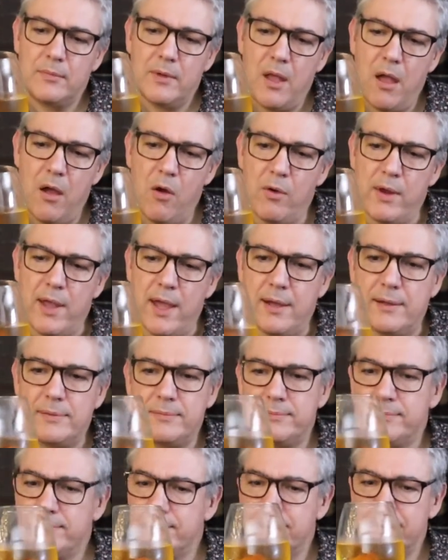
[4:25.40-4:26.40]
Oh yeah.
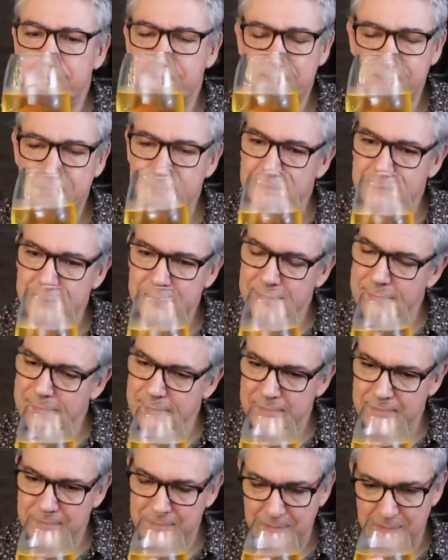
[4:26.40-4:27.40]

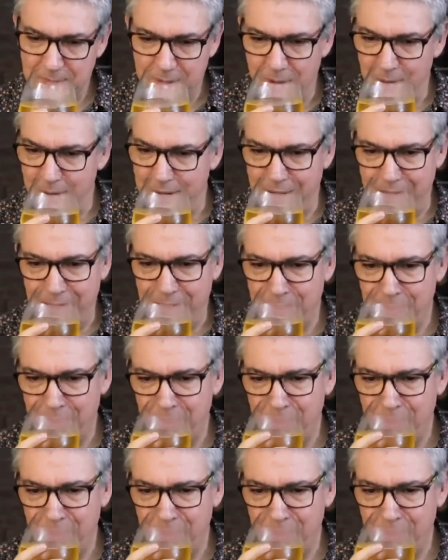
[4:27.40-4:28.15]
Oh yeah.